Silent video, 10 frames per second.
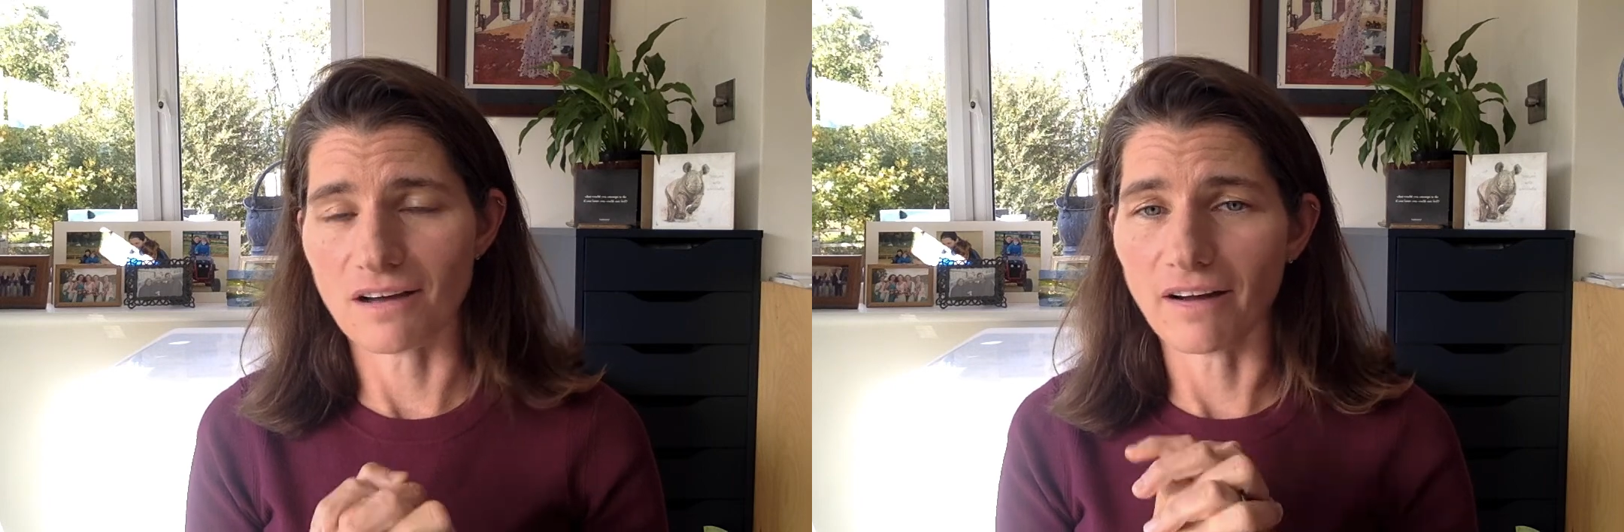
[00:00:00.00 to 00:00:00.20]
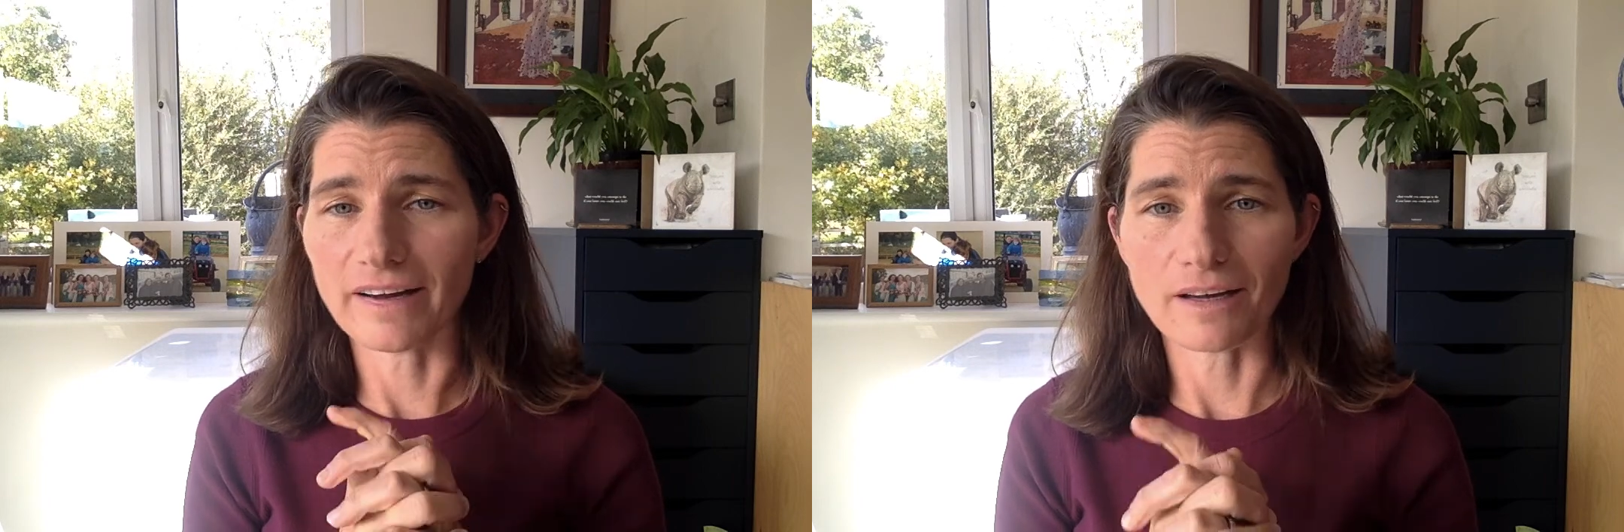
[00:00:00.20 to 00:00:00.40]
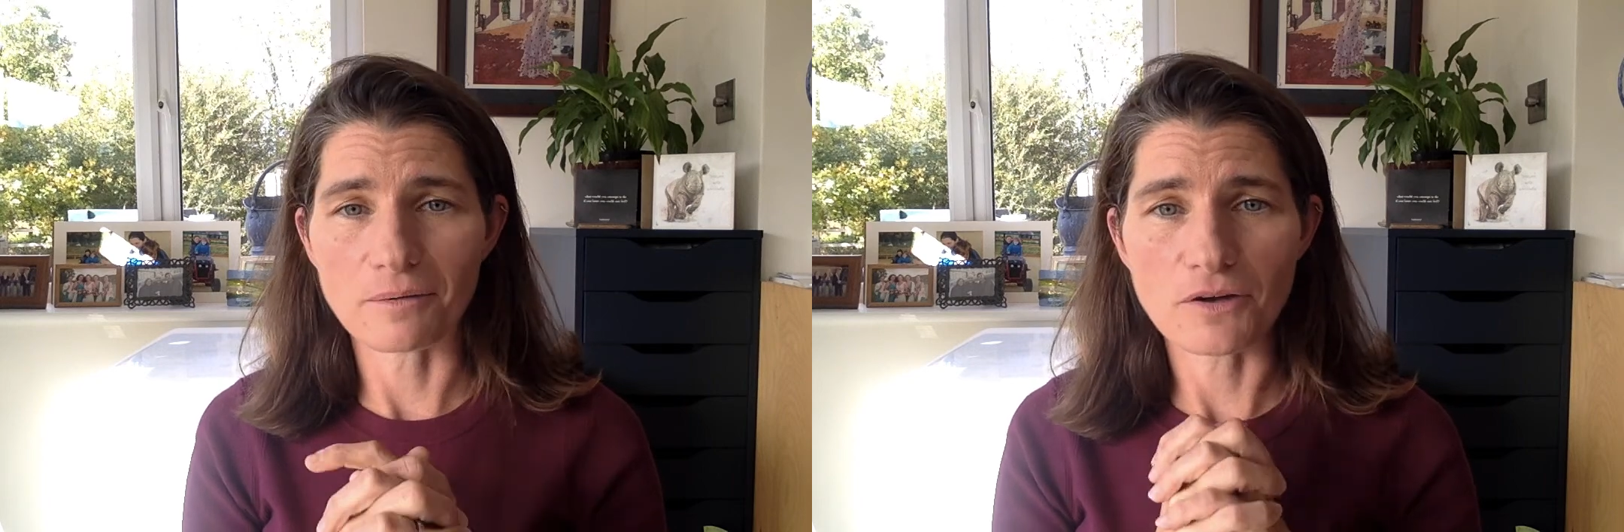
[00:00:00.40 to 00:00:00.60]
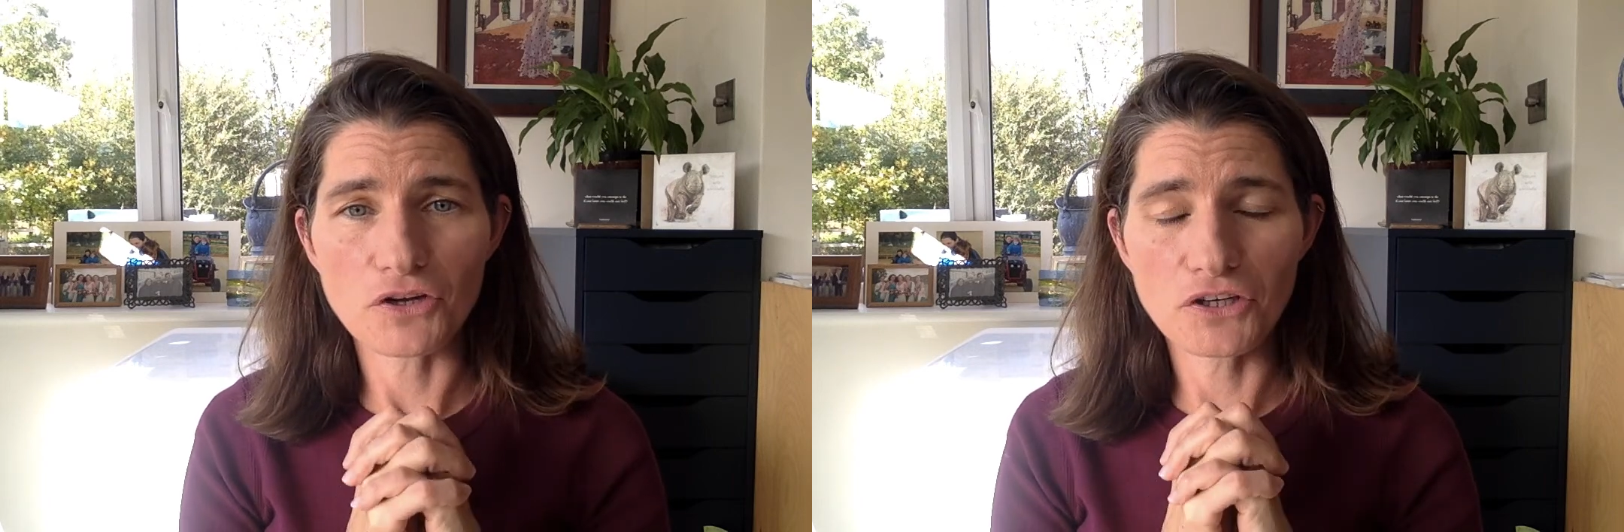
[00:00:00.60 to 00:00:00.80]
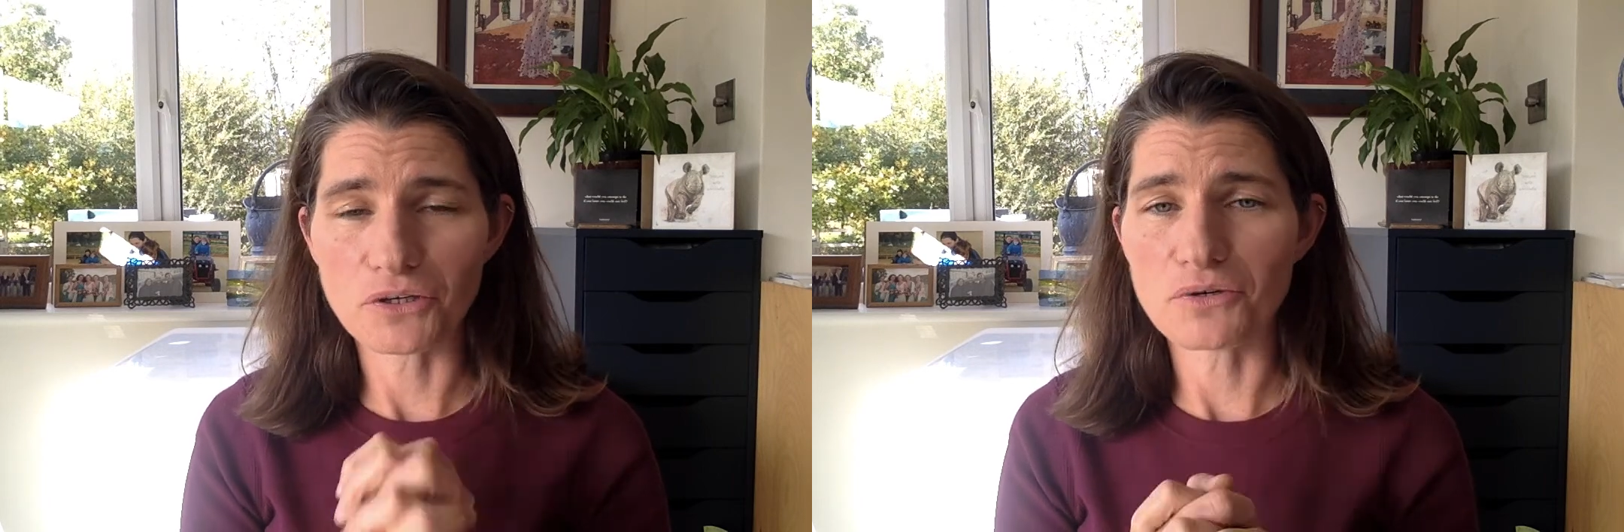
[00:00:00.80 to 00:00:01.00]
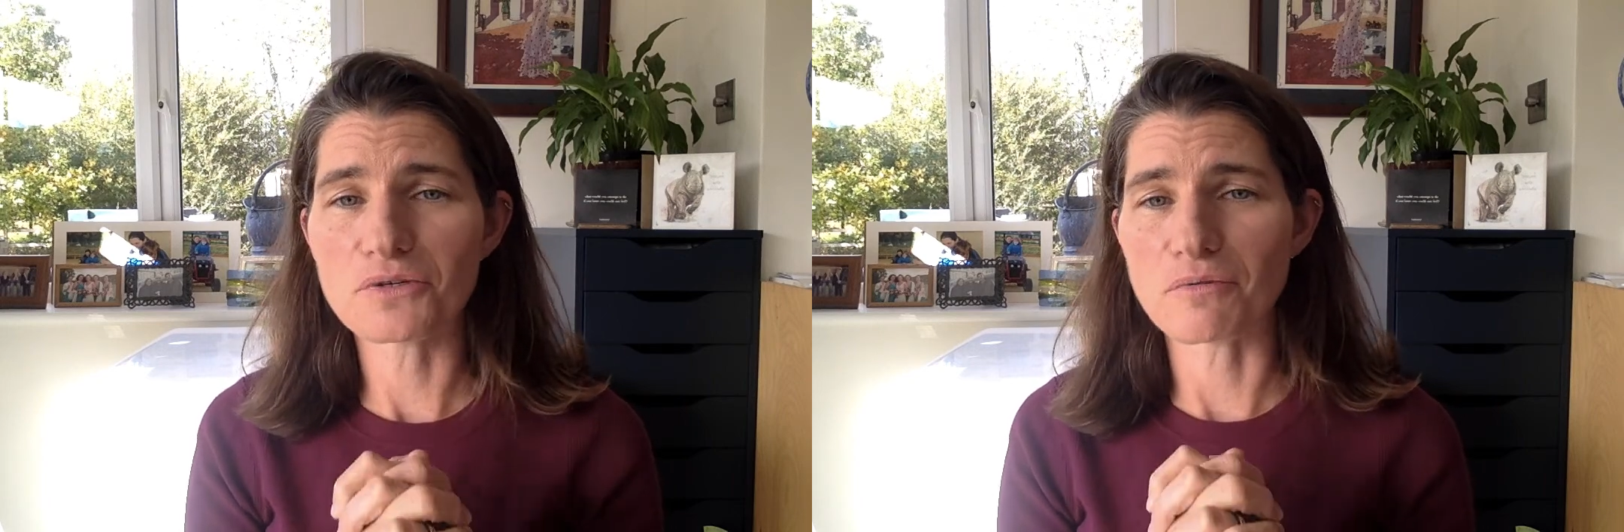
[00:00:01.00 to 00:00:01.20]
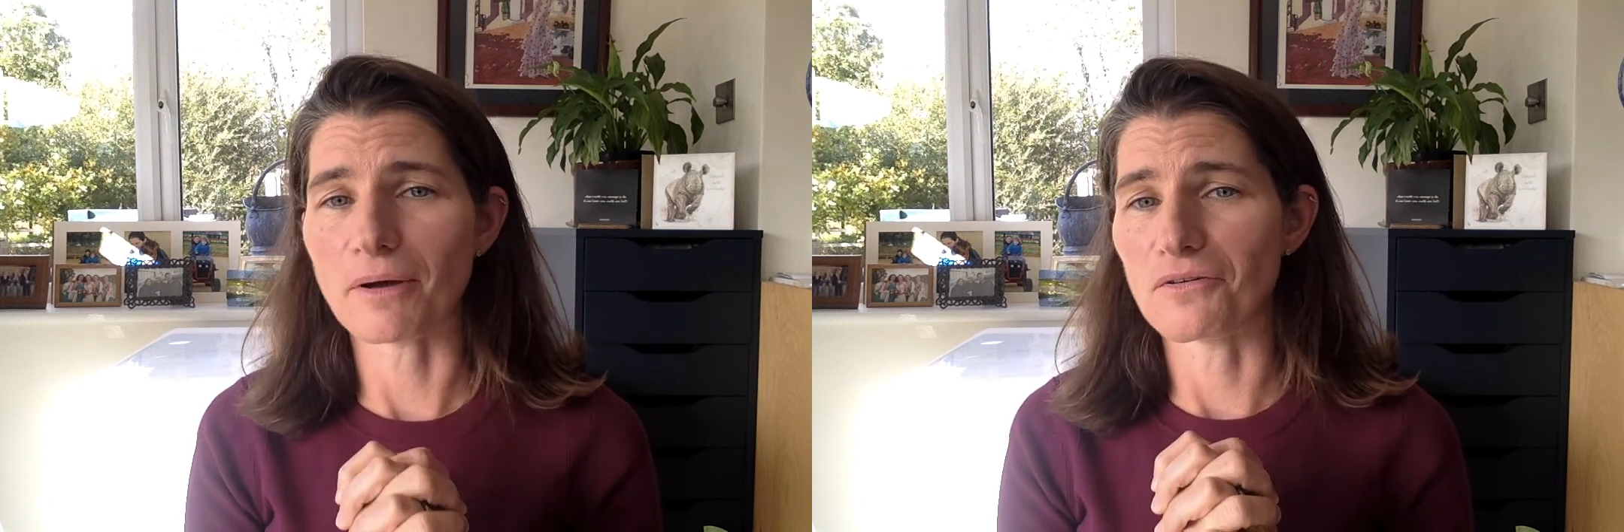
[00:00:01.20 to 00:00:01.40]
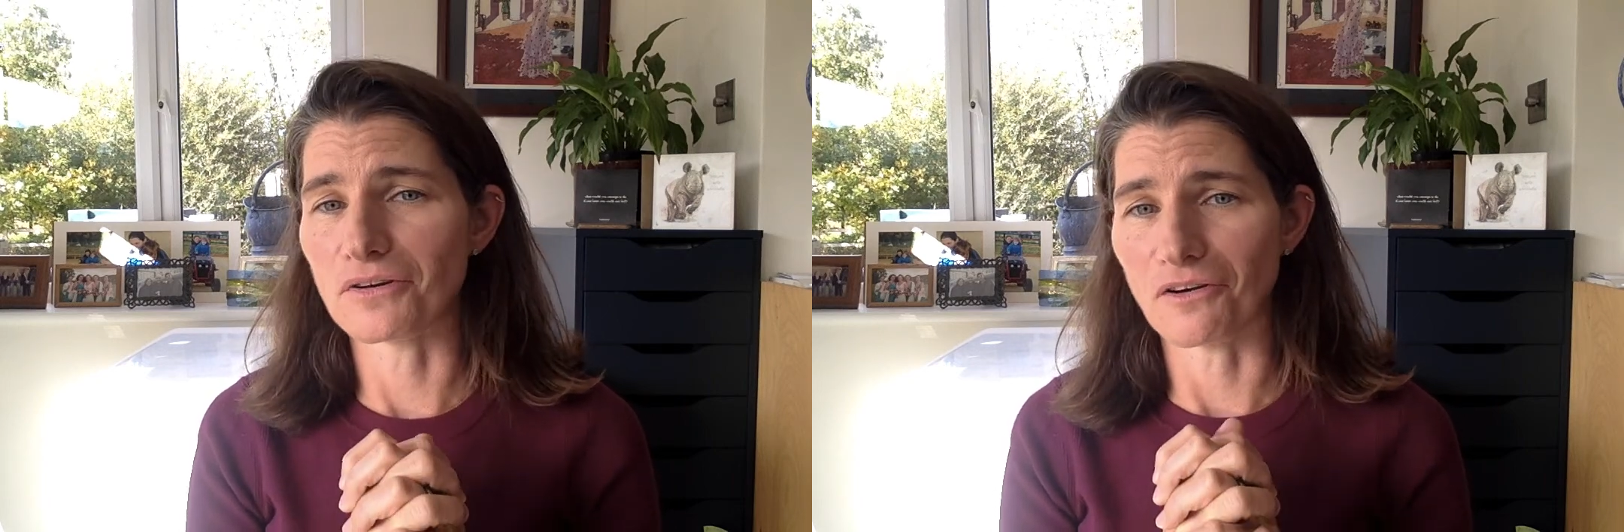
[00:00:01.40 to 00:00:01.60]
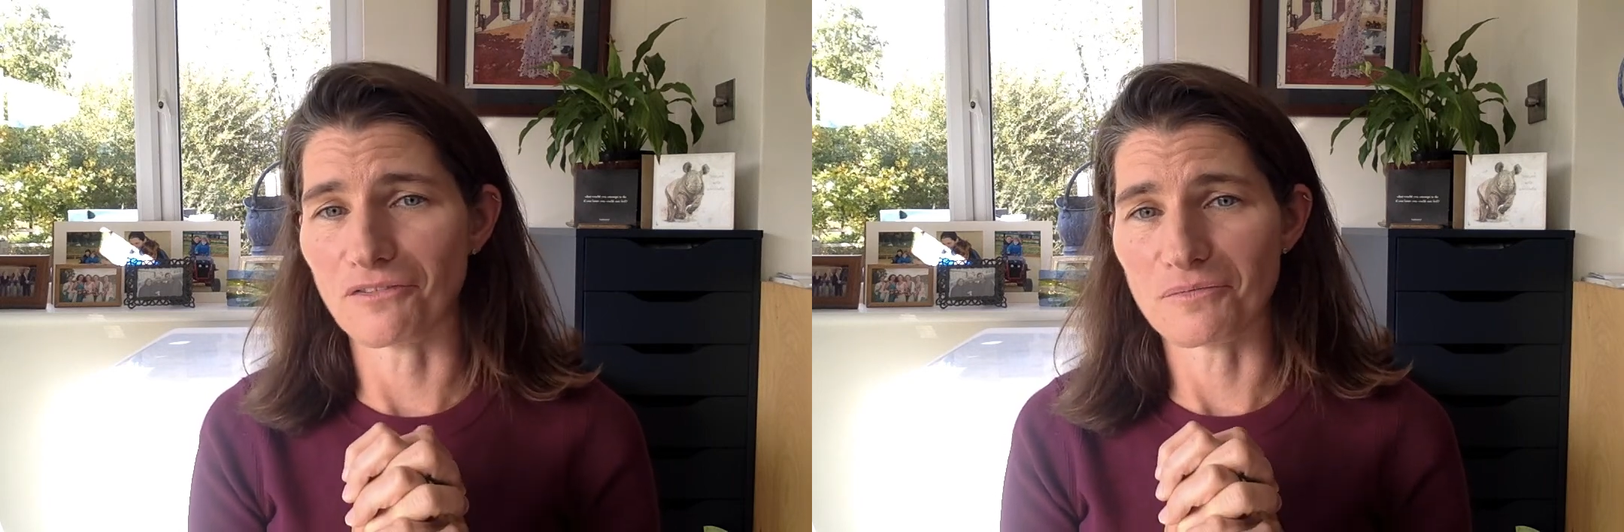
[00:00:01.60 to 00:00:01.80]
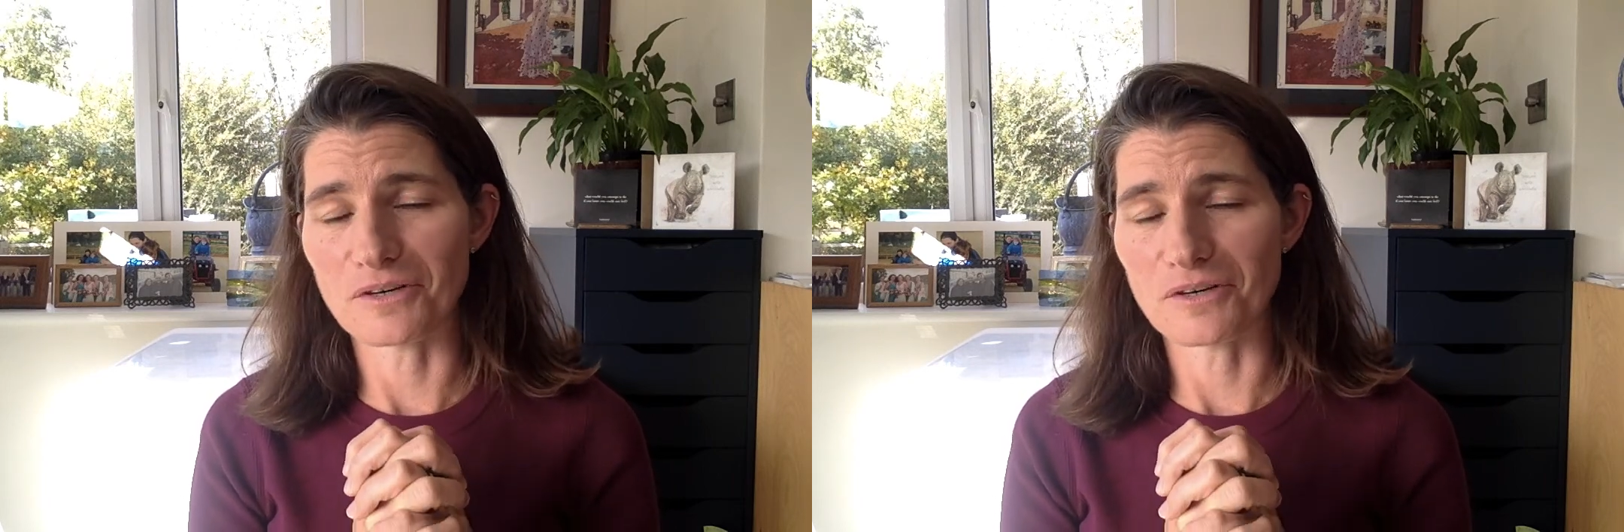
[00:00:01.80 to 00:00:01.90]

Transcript: I am a huge proponent of them,